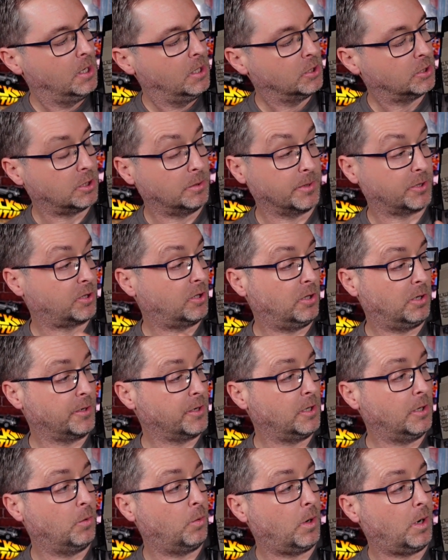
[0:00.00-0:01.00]
So I thought,
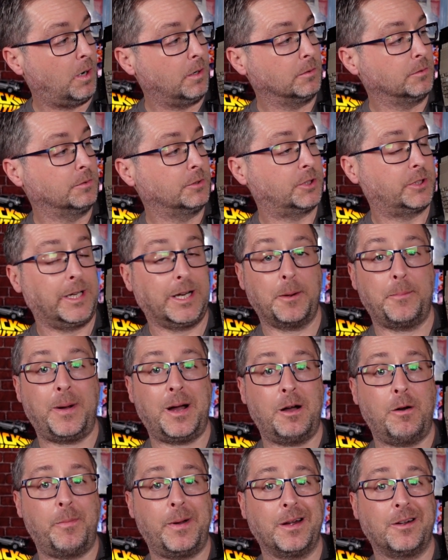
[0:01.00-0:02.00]
you know what, stick a
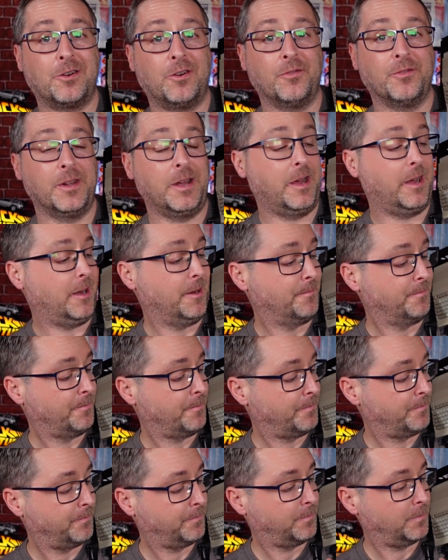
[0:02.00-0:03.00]
power bank on there,
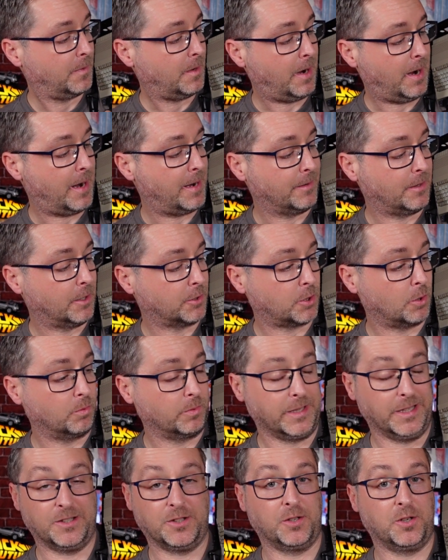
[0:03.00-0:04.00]
and I don't
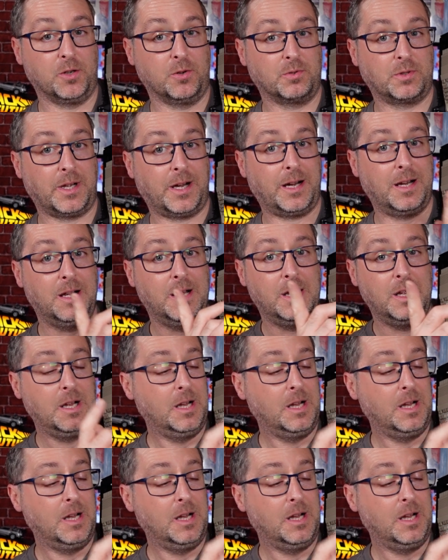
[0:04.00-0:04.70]
need to use that.